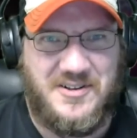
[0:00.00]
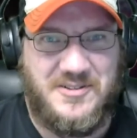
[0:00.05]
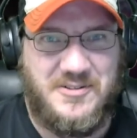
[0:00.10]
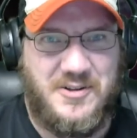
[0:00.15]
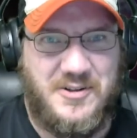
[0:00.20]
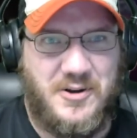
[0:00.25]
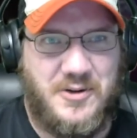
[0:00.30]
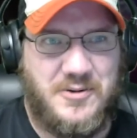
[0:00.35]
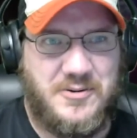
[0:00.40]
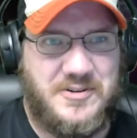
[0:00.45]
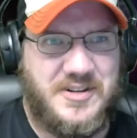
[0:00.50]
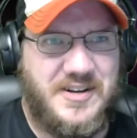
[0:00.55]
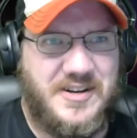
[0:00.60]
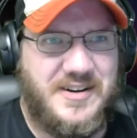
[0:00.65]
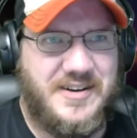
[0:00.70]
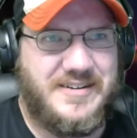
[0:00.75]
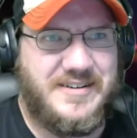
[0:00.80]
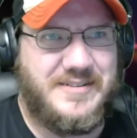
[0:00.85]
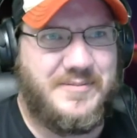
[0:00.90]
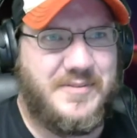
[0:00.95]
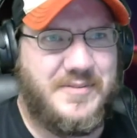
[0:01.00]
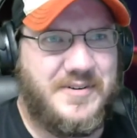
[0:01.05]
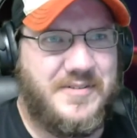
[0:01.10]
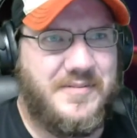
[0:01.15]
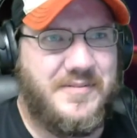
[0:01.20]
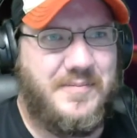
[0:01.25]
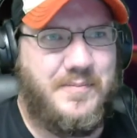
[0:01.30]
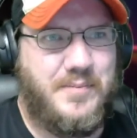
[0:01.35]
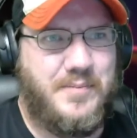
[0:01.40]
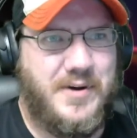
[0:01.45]
long time.
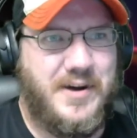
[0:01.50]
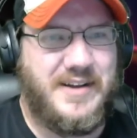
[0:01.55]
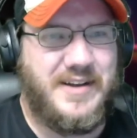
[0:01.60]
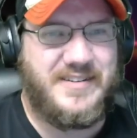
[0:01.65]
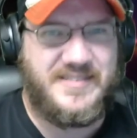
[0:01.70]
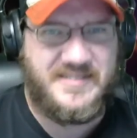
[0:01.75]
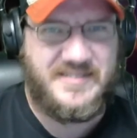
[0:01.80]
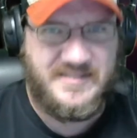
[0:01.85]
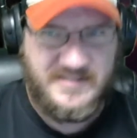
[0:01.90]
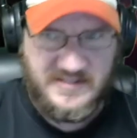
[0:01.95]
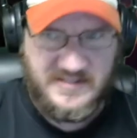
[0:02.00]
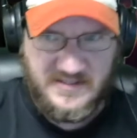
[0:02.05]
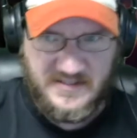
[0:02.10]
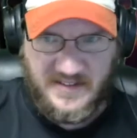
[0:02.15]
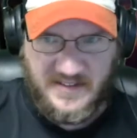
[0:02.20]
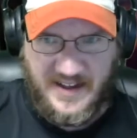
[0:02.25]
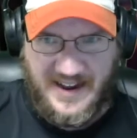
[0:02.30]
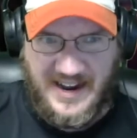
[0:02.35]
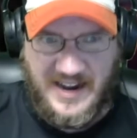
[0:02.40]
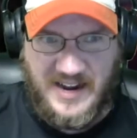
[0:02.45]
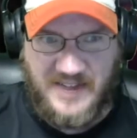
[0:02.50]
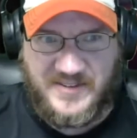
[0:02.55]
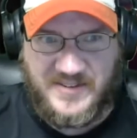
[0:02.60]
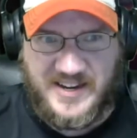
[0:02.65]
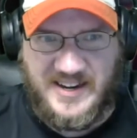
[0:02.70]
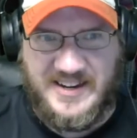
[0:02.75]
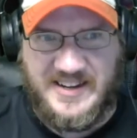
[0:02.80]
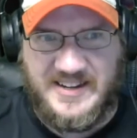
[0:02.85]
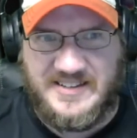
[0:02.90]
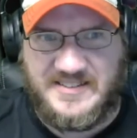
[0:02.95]
But I have
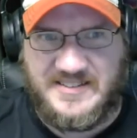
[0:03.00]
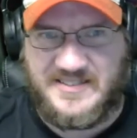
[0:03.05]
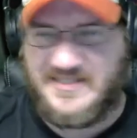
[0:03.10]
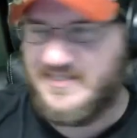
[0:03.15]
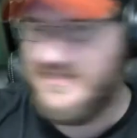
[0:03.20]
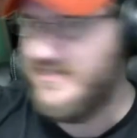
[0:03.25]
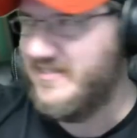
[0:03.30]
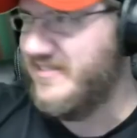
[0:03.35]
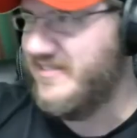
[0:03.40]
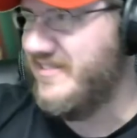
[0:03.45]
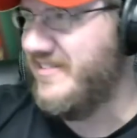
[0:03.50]
kids,